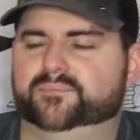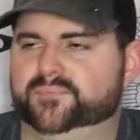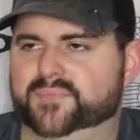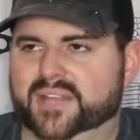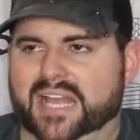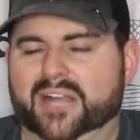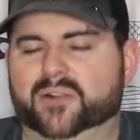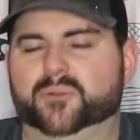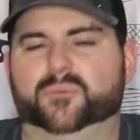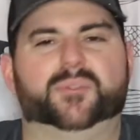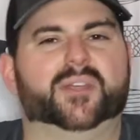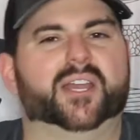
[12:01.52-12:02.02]

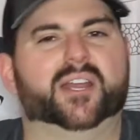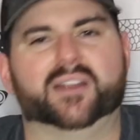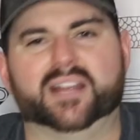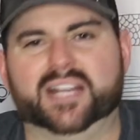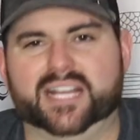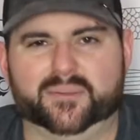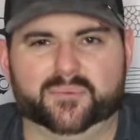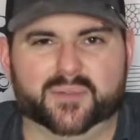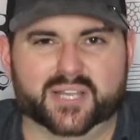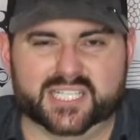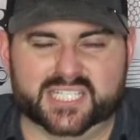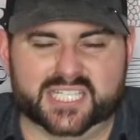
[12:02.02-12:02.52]
out there
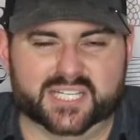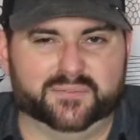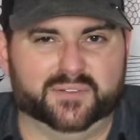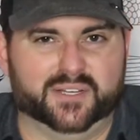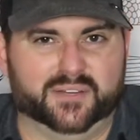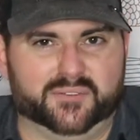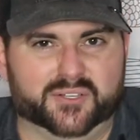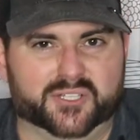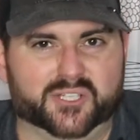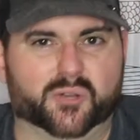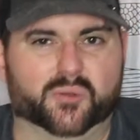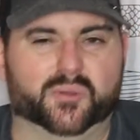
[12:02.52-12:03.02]
anyways, even
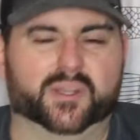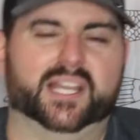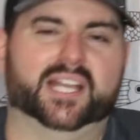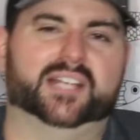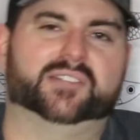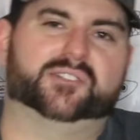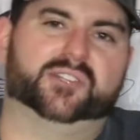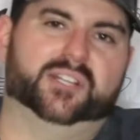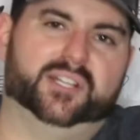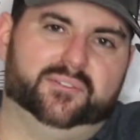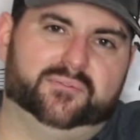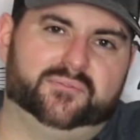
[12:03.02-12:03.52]
if you don't
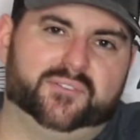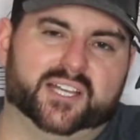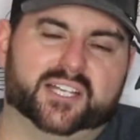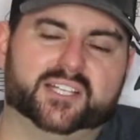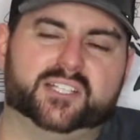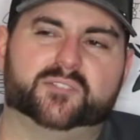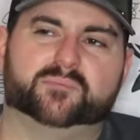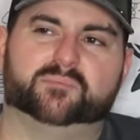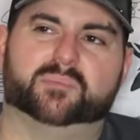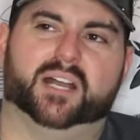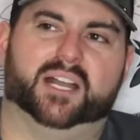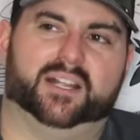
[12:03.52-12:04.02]
catch any
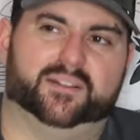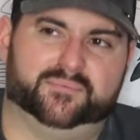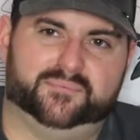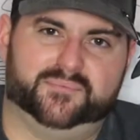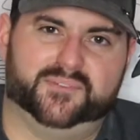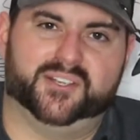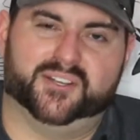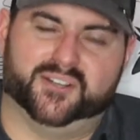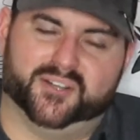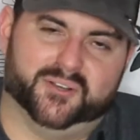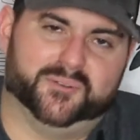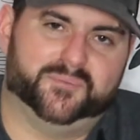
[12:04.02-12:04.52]
fish. But
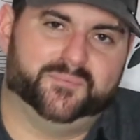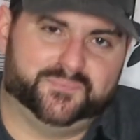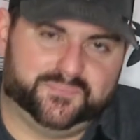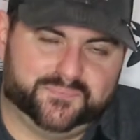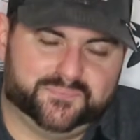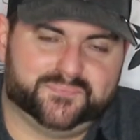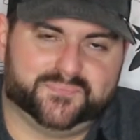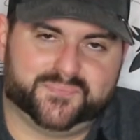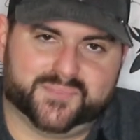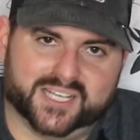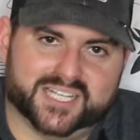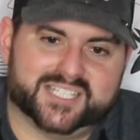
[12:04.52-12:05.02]

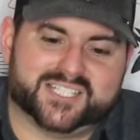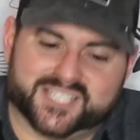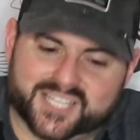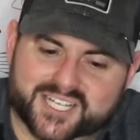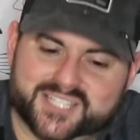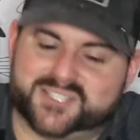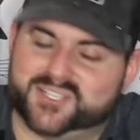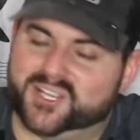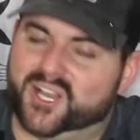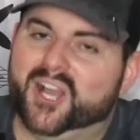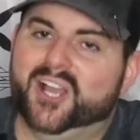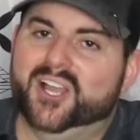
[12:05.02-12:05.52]

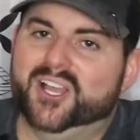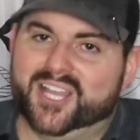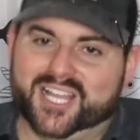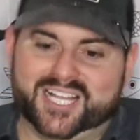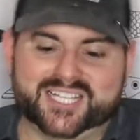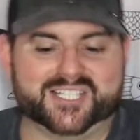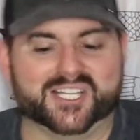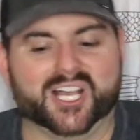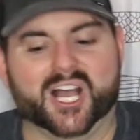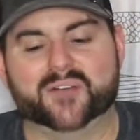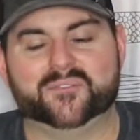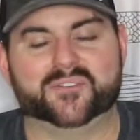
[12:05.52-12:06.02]

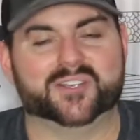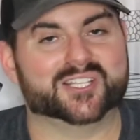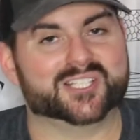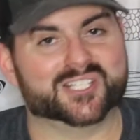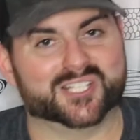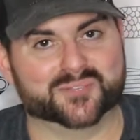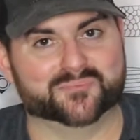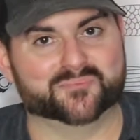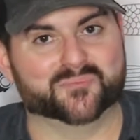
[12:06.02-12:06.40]
it's obviously